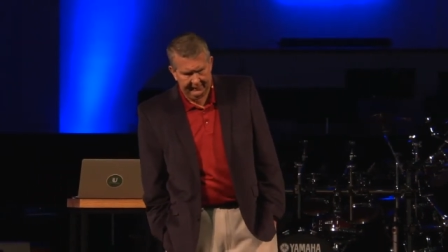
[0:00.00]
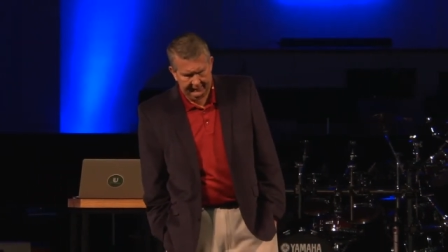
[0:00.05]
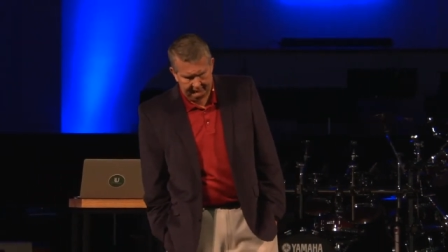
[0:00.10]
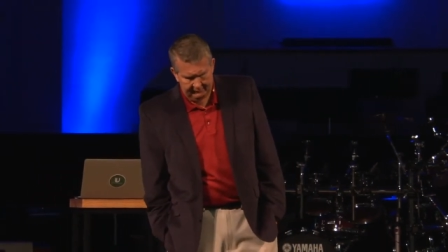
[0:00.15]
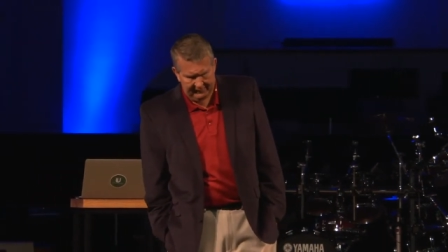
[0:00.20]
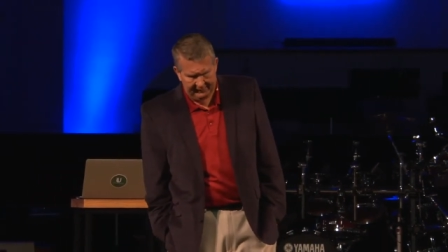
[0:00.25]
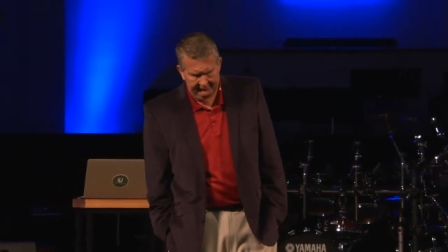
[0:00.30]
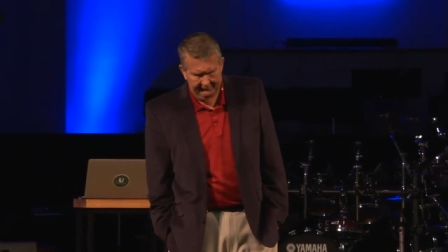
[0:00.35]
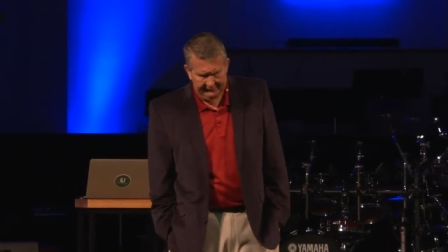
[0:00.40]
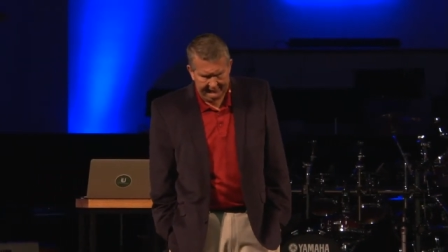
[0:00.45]

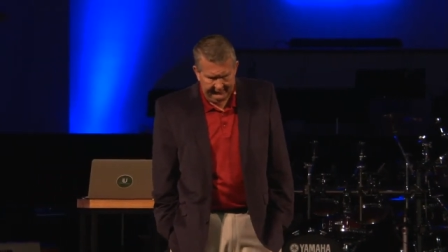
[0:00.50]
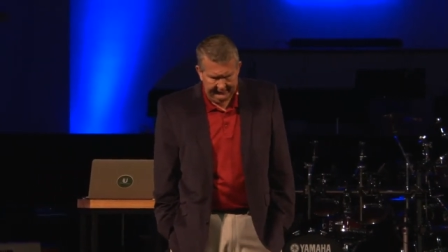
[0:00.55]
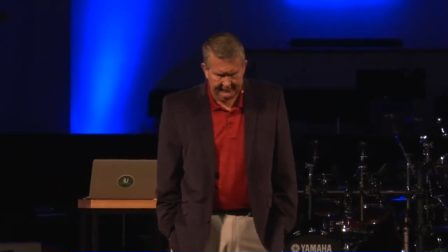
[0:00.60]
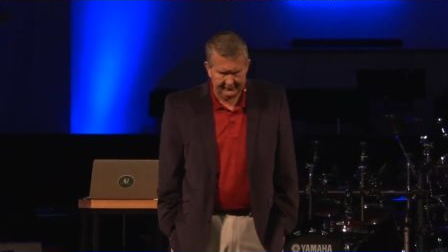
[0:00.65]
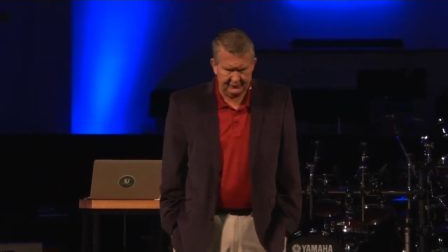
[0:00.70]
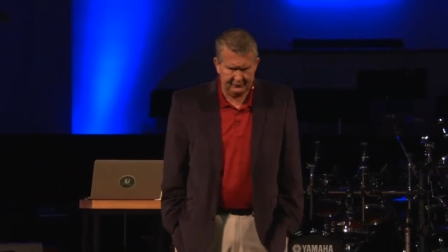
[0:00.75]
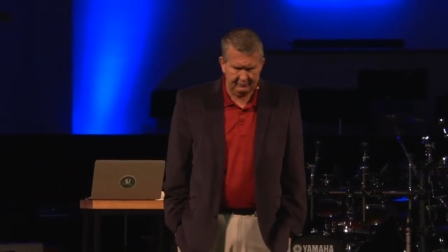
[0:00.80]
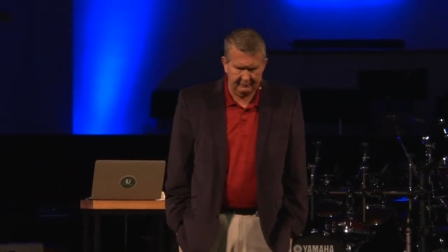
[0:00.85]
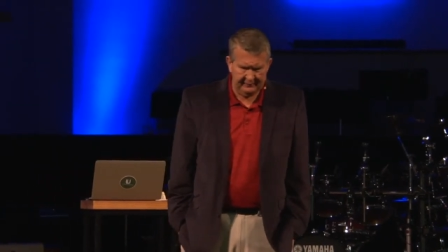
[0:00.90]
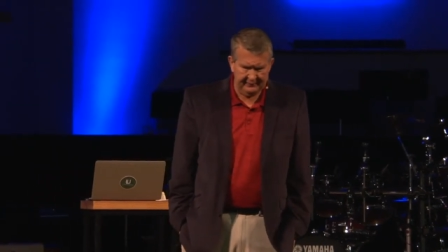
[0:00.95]
about the
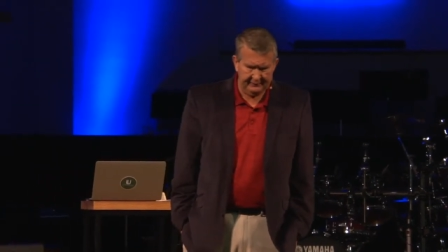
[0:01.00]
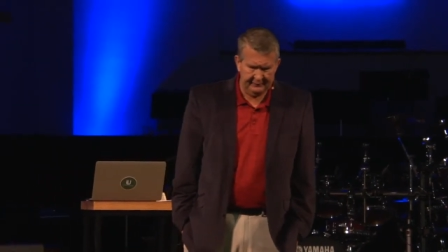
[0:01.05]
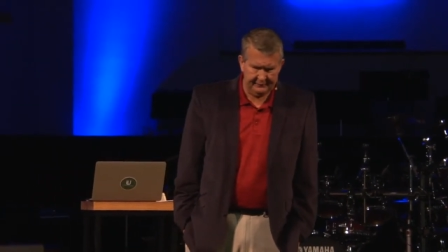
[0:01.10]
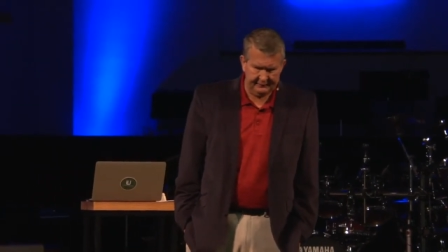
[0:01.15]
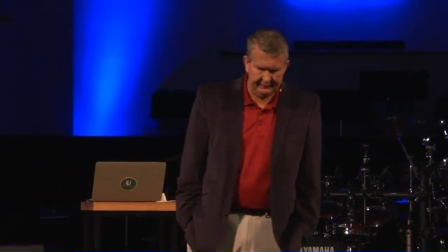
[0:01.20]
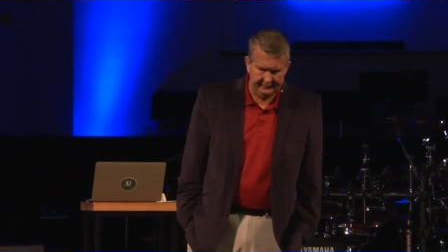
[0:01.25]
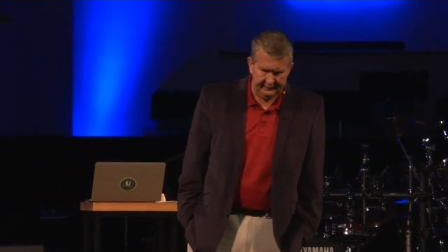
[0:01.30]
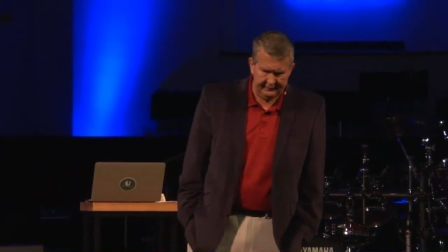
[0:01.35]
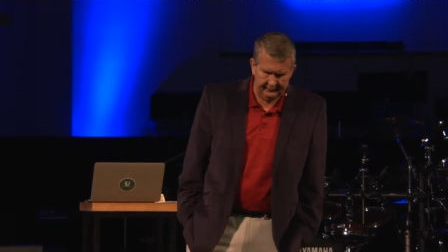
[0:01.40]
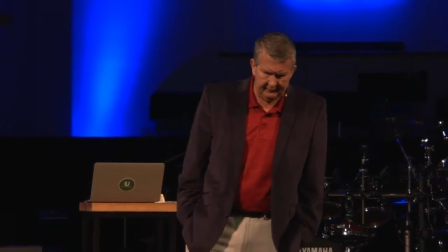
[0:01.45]

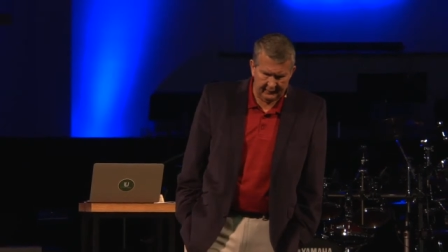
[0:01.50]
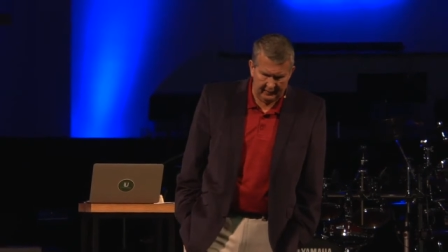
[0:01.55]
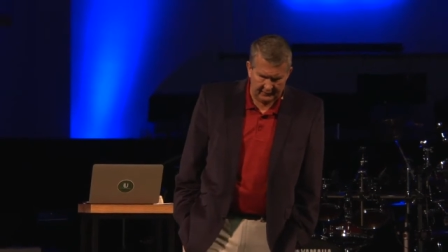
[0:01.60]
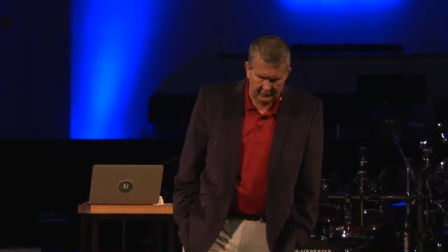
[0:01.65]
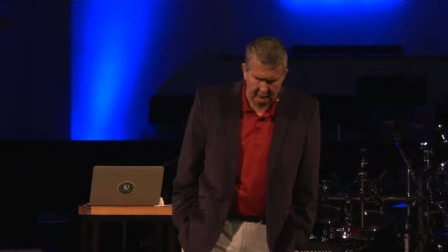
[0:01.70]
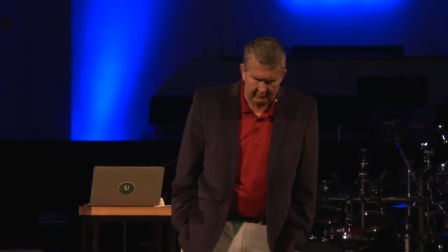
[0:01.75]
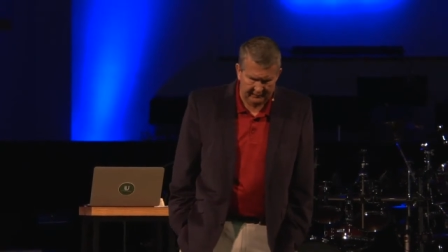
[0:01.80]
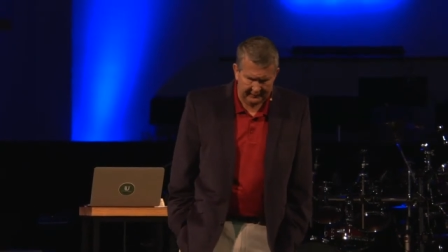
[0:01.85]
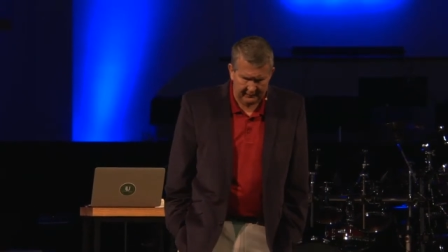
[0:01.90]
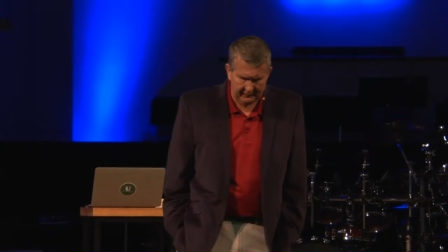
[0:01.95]
SBC, and, and
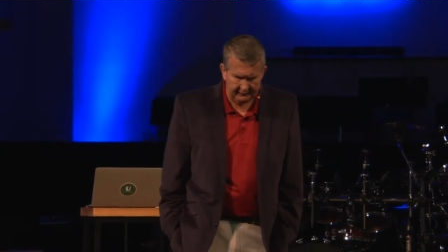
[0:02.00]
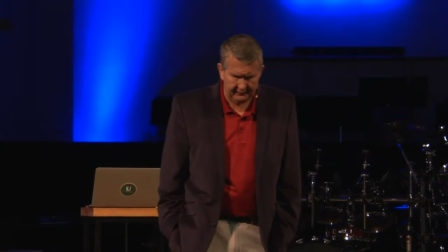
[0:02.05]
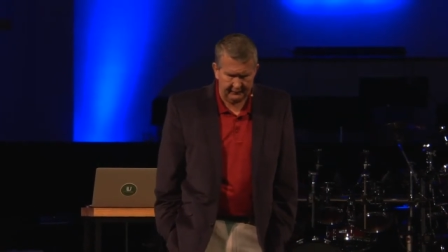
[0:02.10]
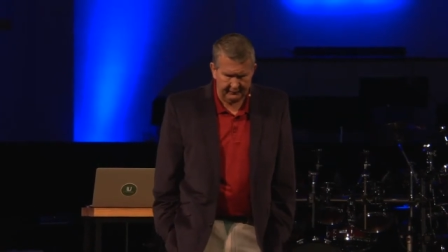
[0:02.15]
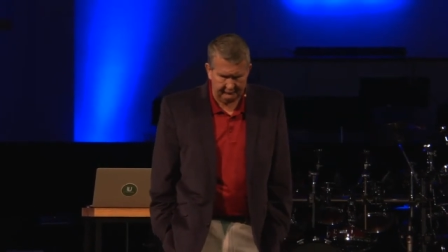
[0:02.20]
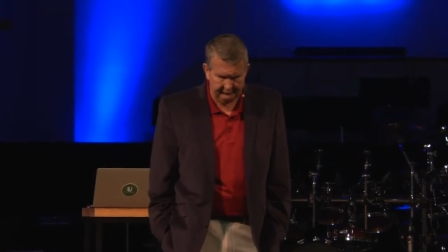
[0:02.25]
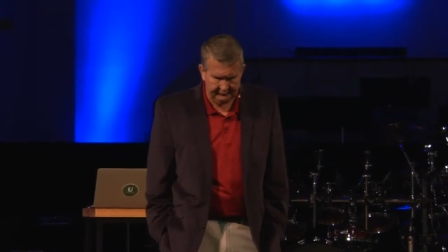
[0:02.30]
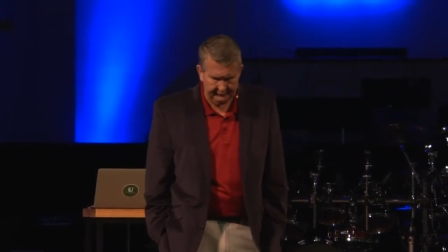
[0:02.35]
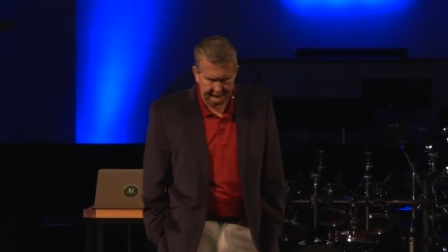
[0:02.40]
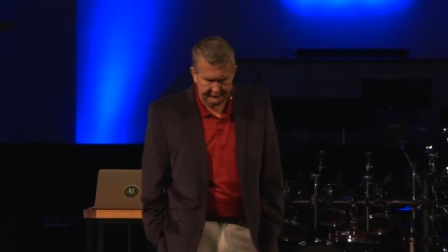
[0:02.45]
you may not
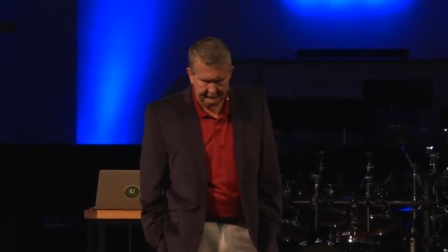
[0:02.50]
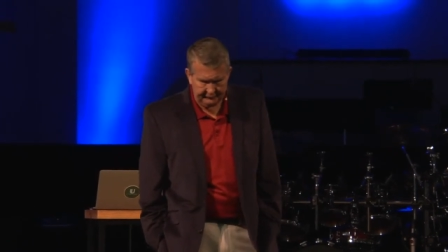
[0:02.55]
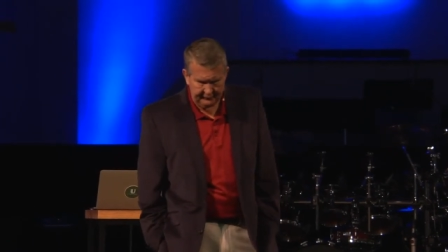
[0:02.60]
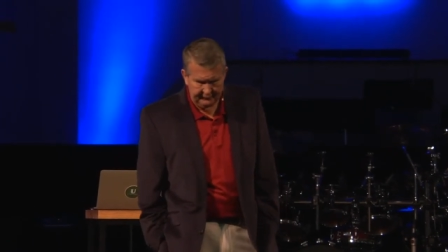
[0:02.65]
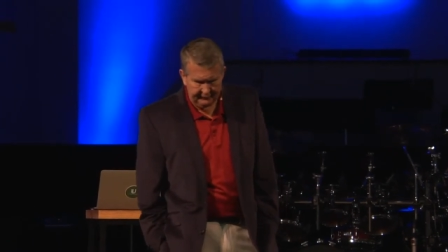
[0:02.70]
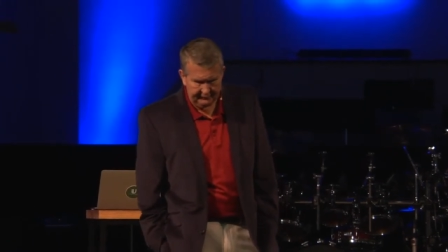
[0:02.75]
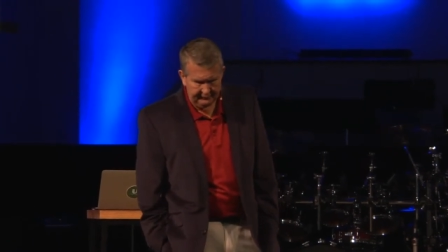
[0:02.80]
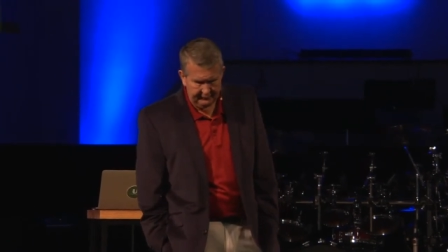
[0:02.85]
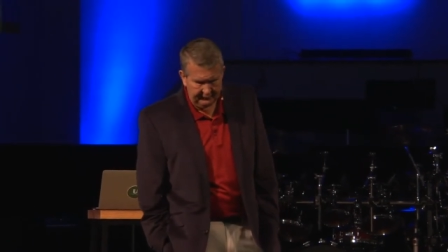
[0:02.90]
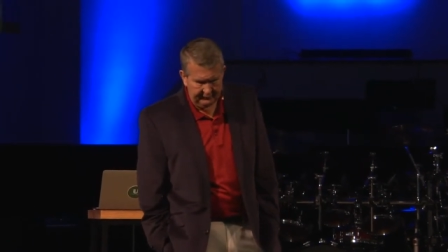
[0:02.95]
know this or
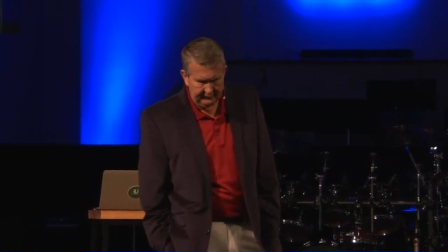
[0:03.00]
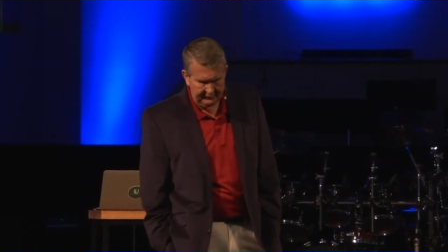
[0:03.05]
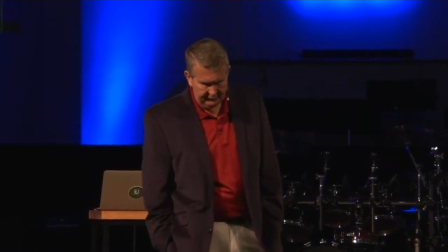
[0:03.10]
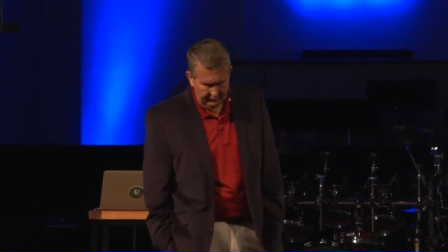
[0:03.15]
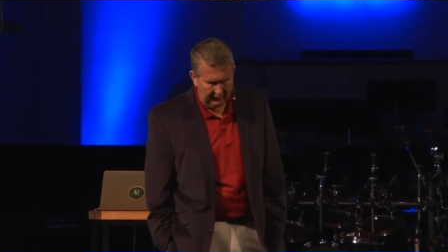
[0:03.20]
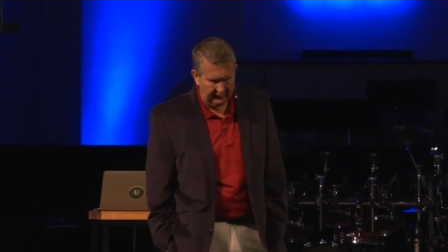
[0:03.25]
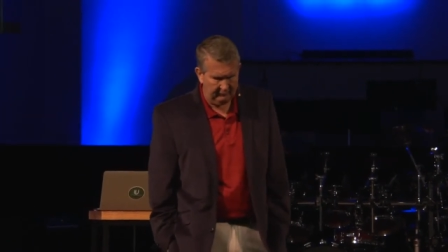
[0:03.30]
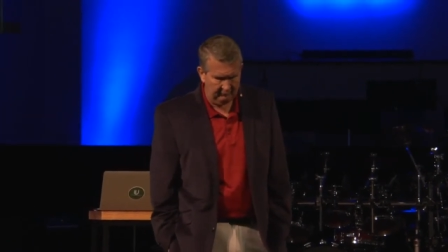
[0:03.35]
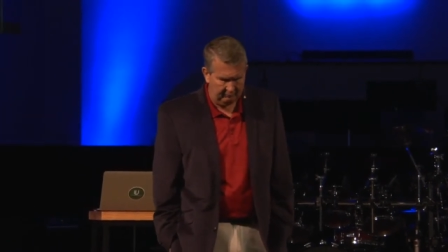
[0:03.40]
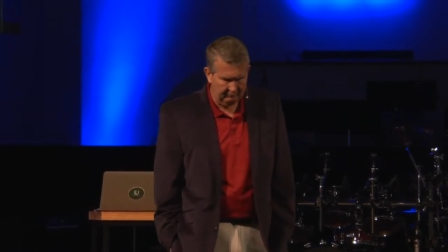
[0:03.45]
not, uh, you,
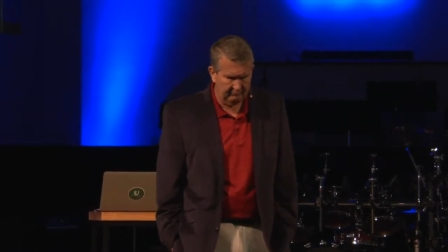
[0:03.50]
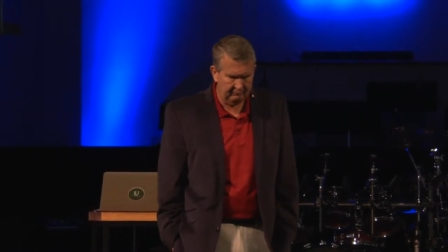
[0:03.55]
I,